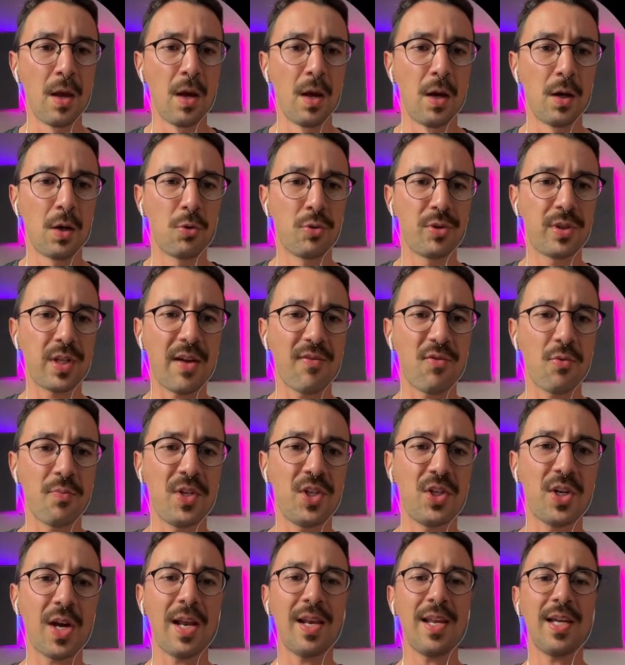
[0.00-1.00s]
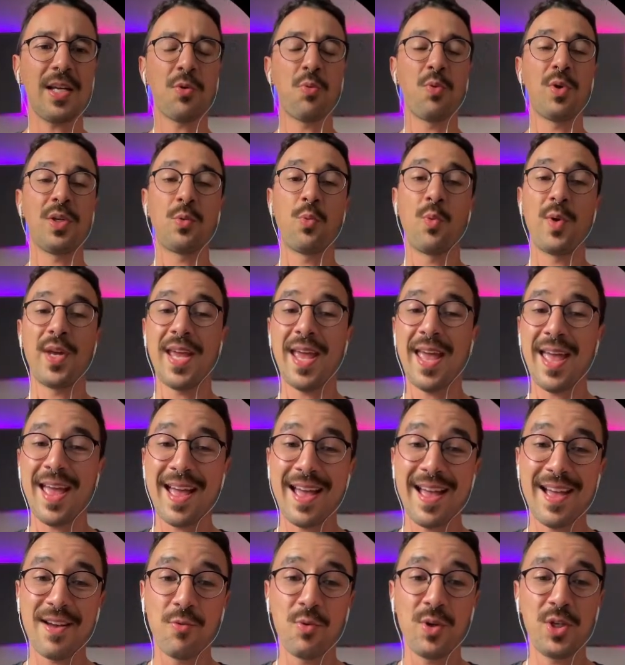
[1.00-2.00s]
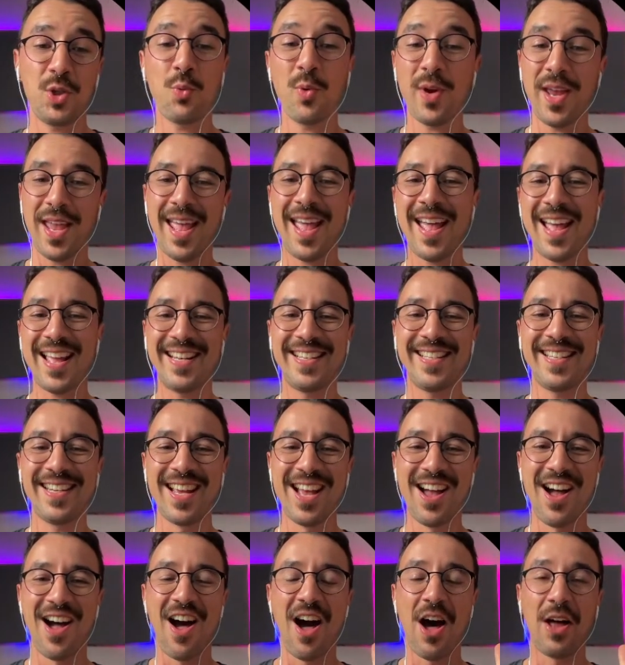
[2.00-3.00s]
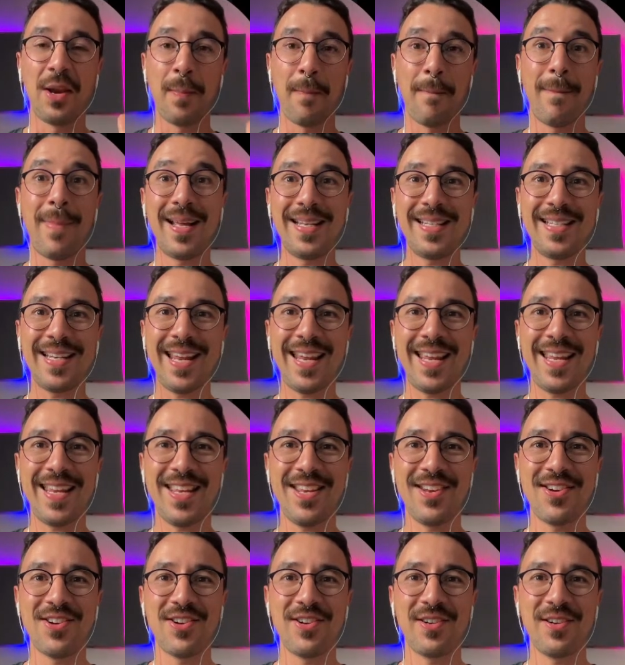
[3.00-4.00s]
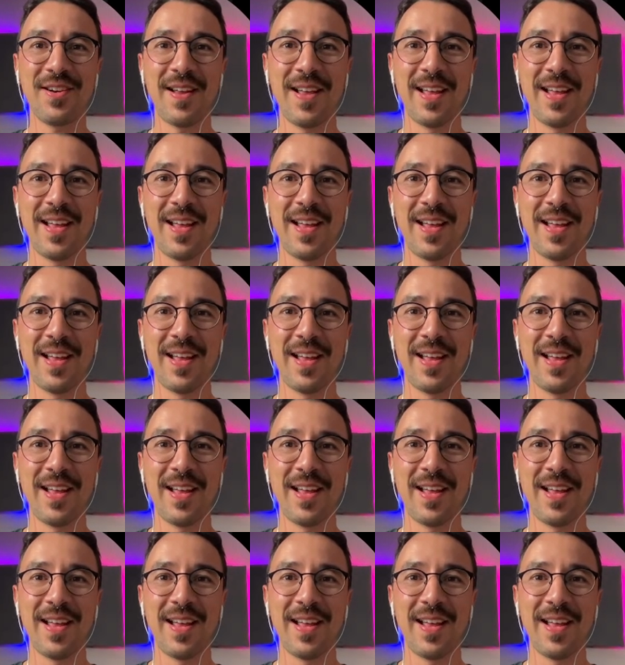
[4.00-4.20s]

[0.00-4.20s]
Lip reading: Gustavo Michalik, which we had on Monday here,